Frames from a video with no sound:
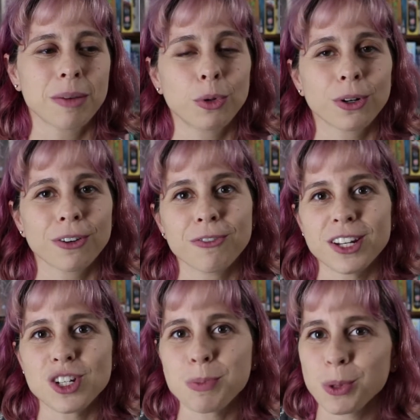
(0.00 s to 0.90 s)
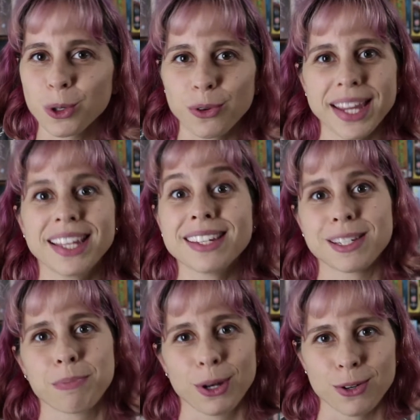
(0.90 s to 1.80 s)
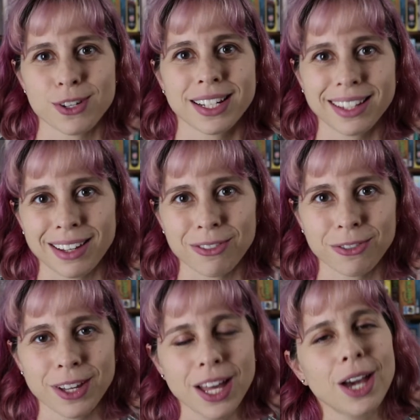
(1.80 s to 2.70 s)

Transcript: a more vegetable grains approach to life,